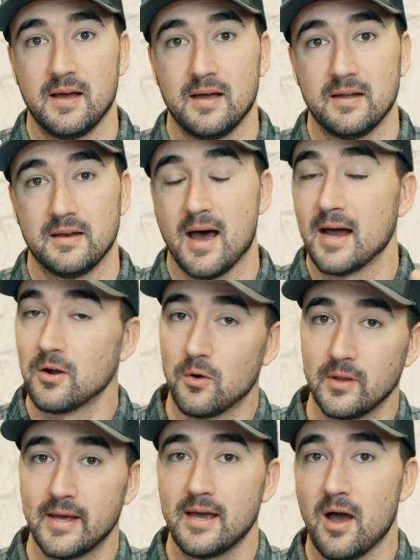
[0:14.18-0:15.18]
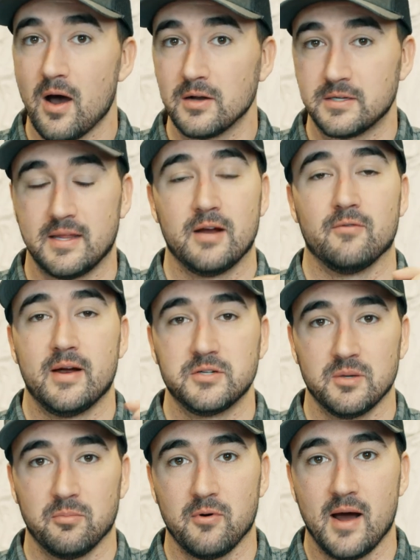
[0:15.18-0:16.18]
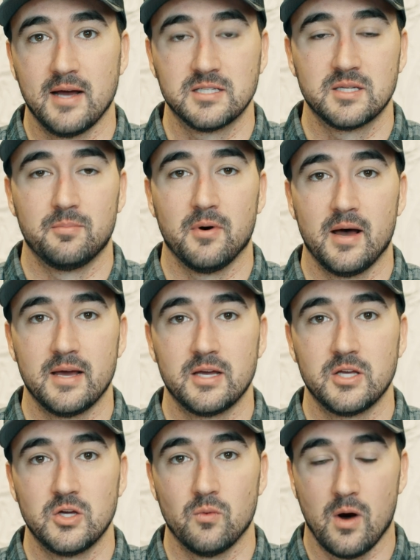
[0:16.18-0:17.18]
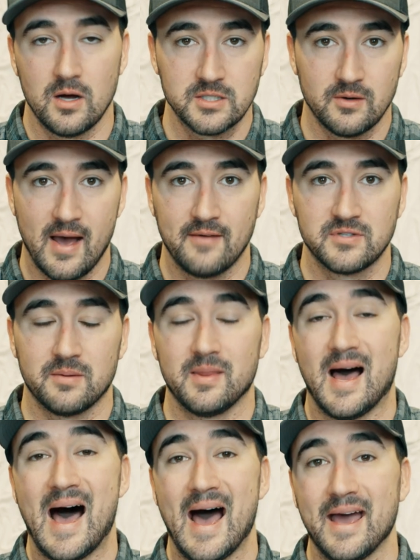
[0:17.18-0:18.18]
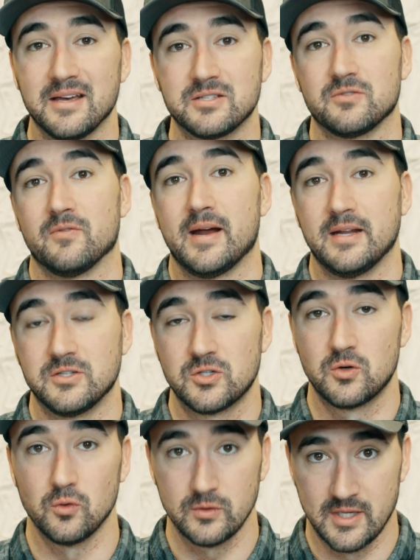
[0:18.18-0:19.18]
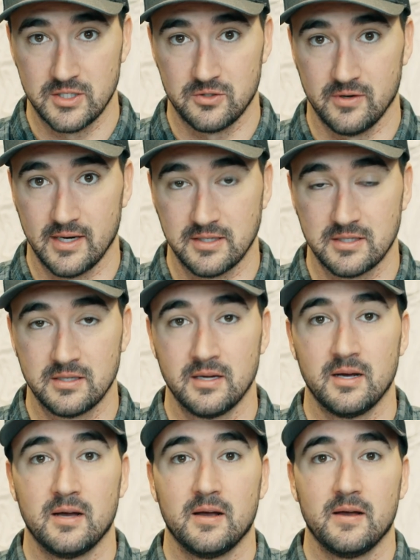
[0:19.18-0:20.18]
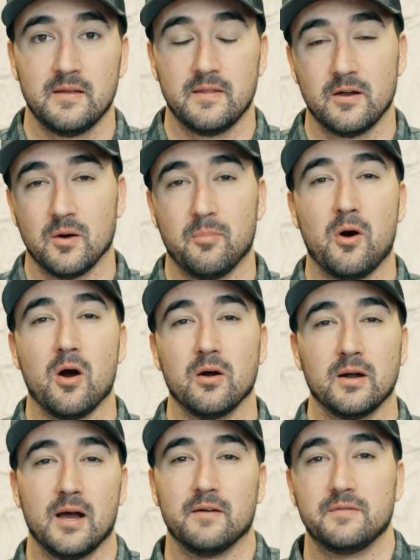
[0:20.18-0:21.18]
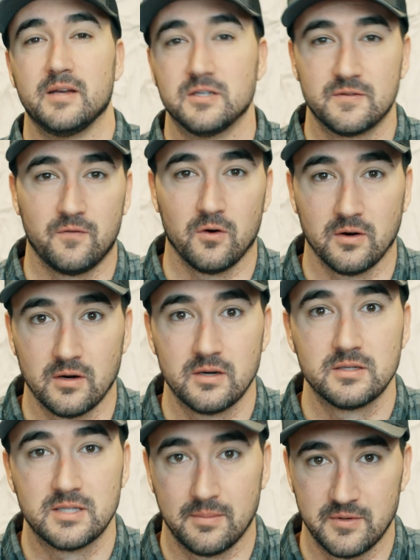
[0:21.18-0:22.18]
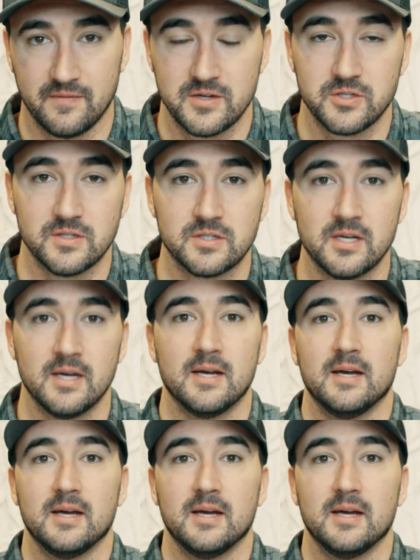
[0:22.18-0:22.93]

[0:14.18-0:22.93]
Not only do they range in price, but you also have some of the highest rated school districts that are part of these 4 subdivisions.